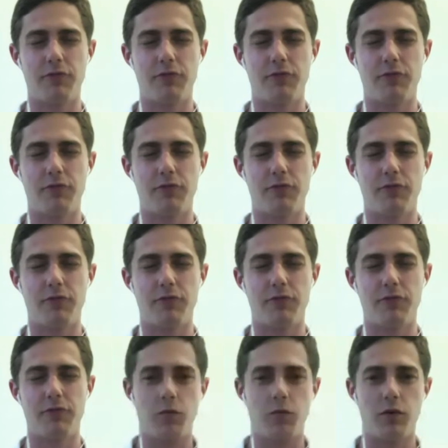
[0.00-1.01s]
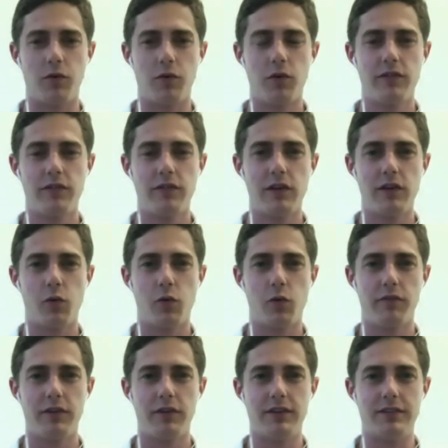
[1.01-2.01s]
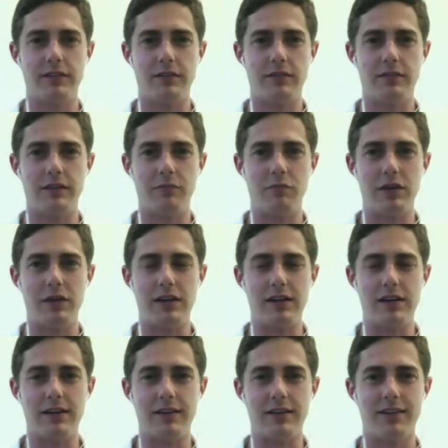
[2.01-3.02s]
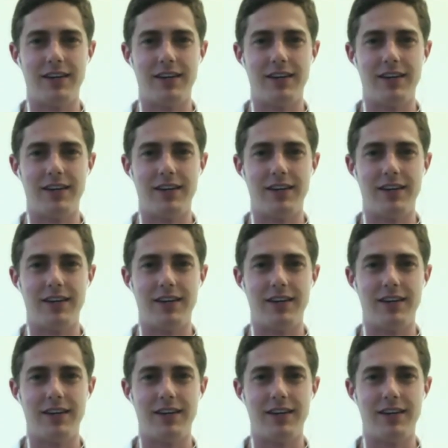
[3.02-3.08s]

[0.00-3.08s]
yeah, I'm wondering what is the equivalent in media?